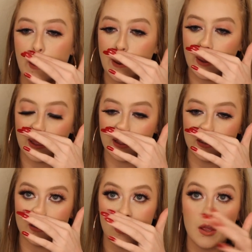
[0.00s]

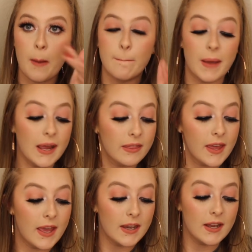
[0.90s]
and by
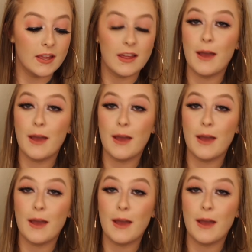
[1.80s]
then